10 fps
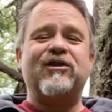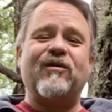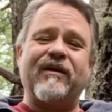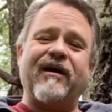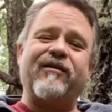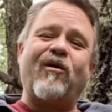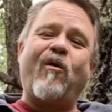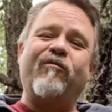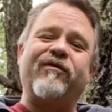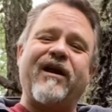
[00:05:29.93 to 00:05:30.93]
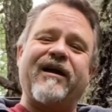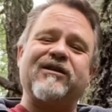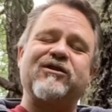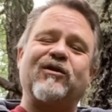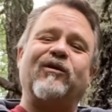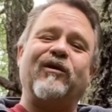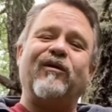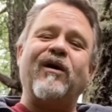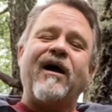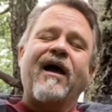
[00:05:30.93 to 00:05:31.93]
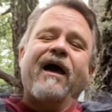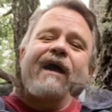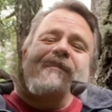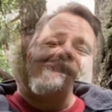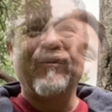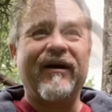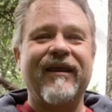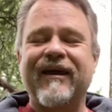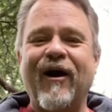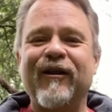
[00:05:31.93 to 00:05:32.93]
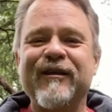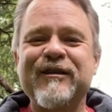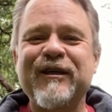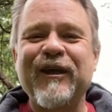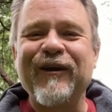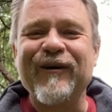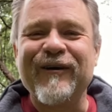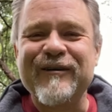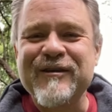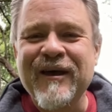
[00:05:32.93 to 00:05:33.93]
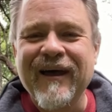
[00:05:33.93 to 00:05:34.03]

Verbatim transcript: do another overnight solo. What do they call Skewers